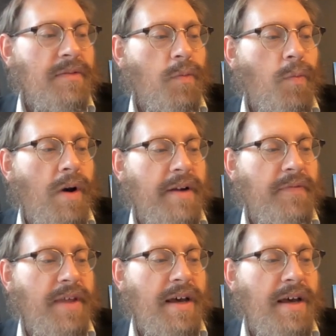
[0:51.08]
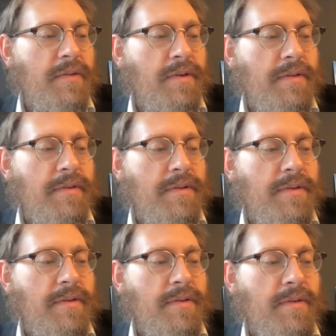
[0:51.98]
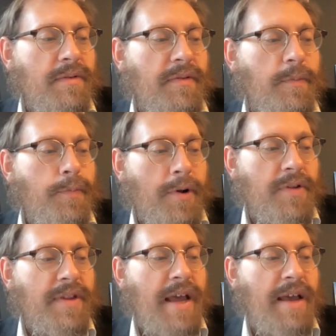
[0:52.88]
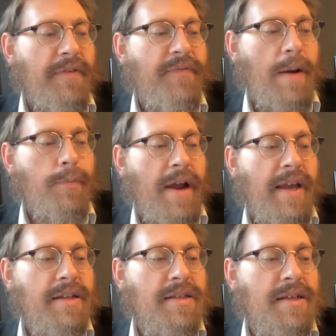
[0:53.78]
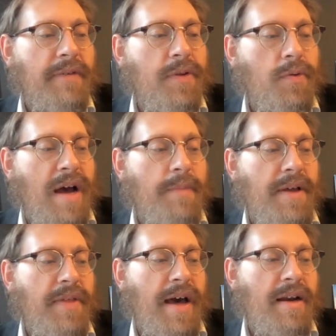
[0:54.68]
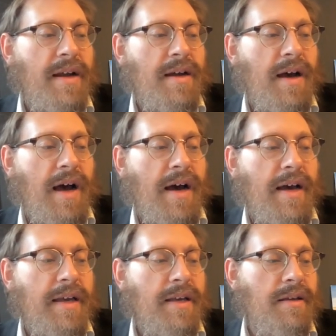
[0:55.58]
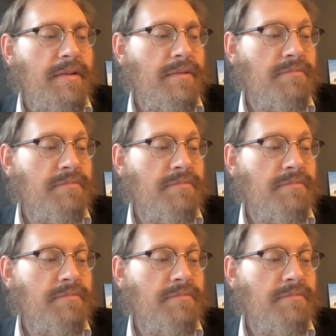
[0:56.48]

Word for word: one of the birthday fabrengens of the Rebbe that I